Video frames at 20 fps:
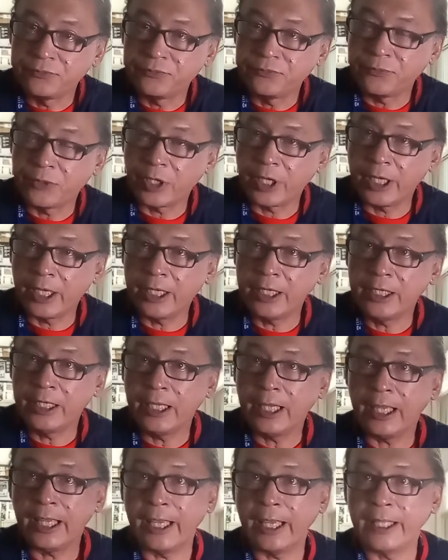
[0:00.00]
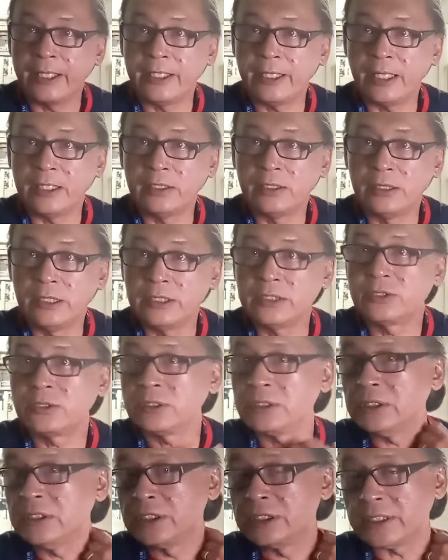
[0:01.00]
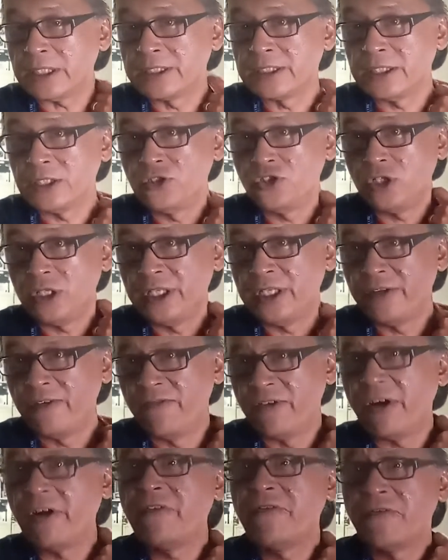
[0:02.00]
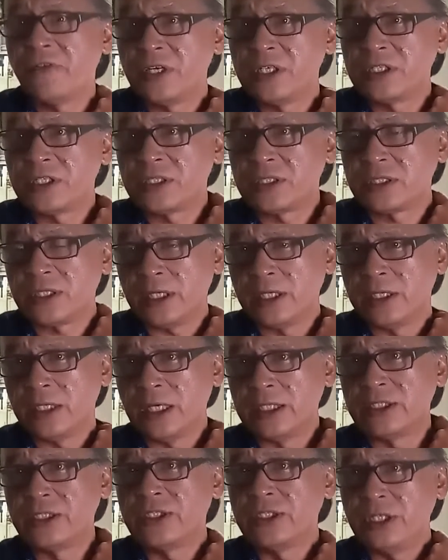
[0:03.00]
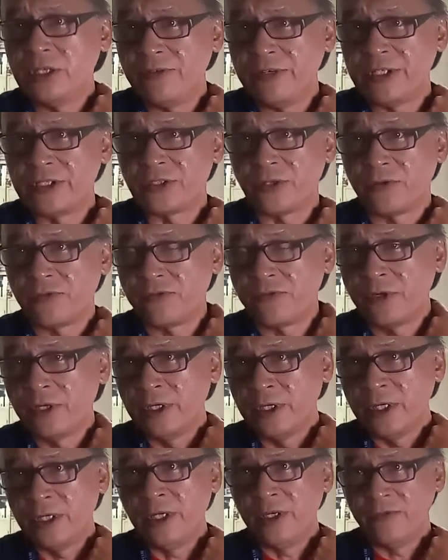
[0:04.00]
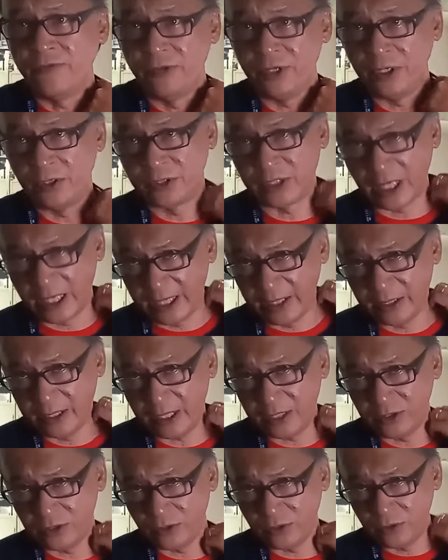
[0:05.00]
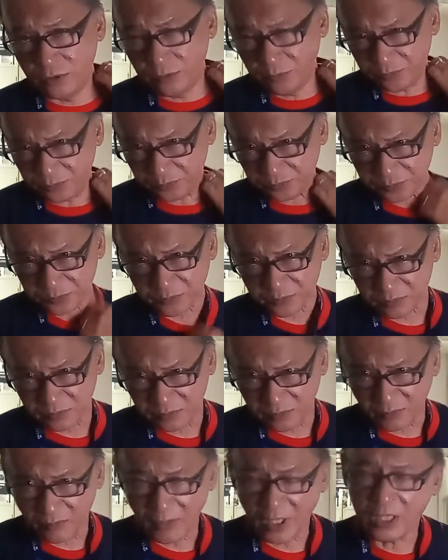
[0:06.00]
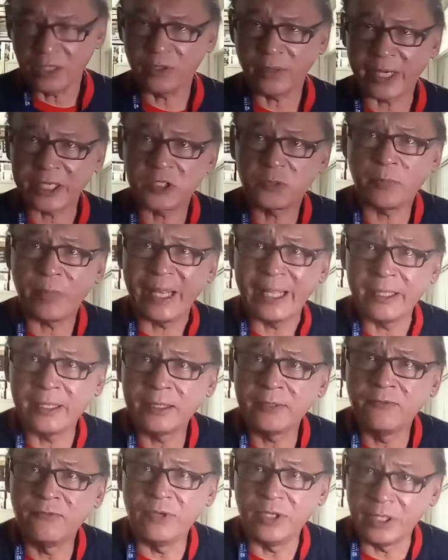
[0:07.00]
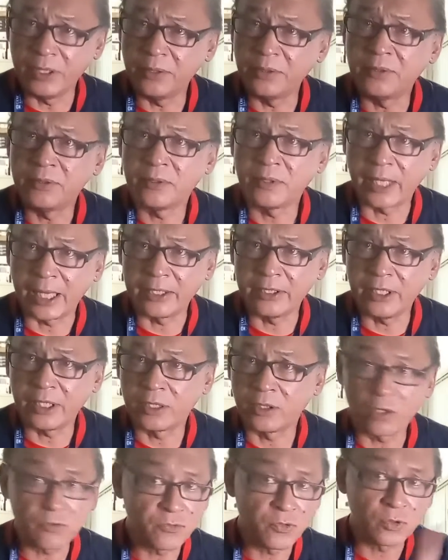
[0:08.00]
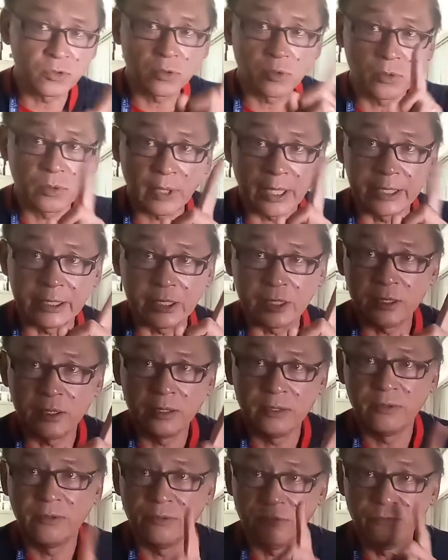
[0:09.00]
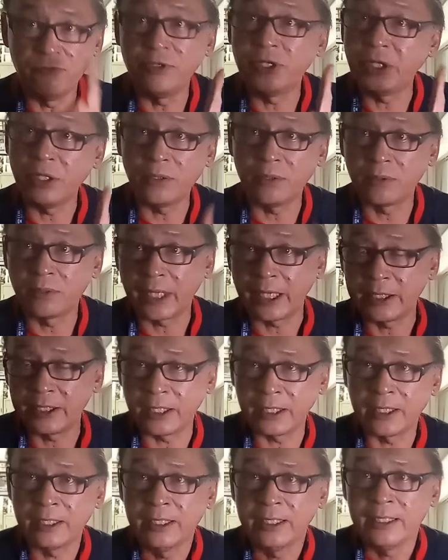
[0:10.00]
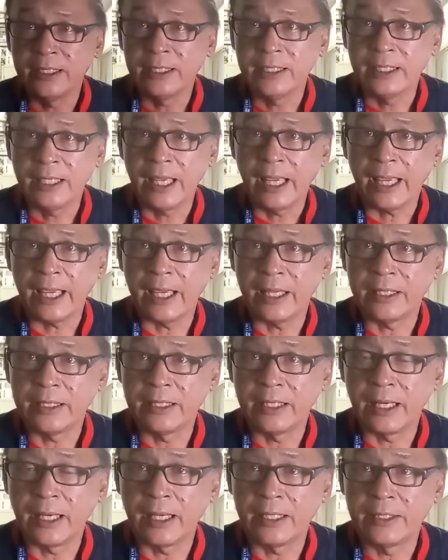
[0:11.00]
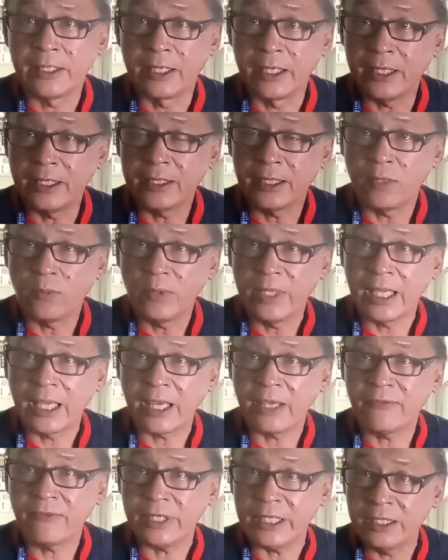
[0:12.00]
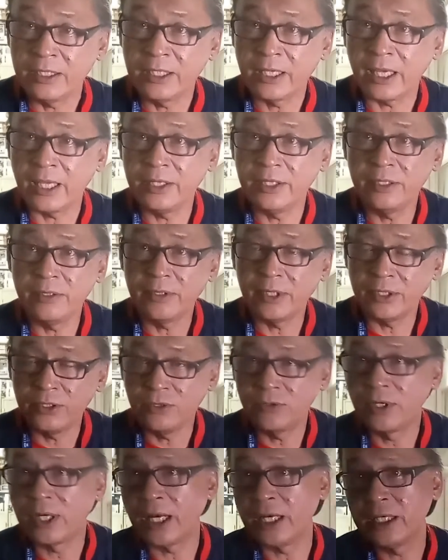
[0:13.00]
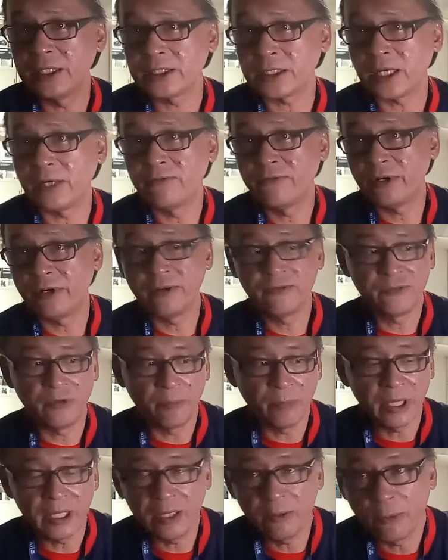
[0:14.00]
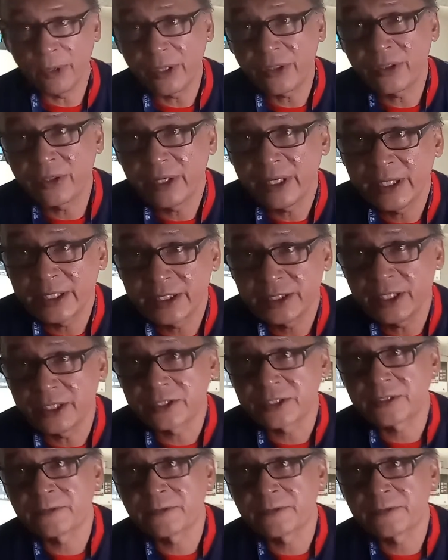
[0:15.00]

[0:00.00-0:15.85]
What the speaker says: Okay, and this is essentially the very first in a series of videos I intend to do to explain video lighting, not photo lighting, video lighting. And the gear that we have in KDU that you guys are very familiar with is this,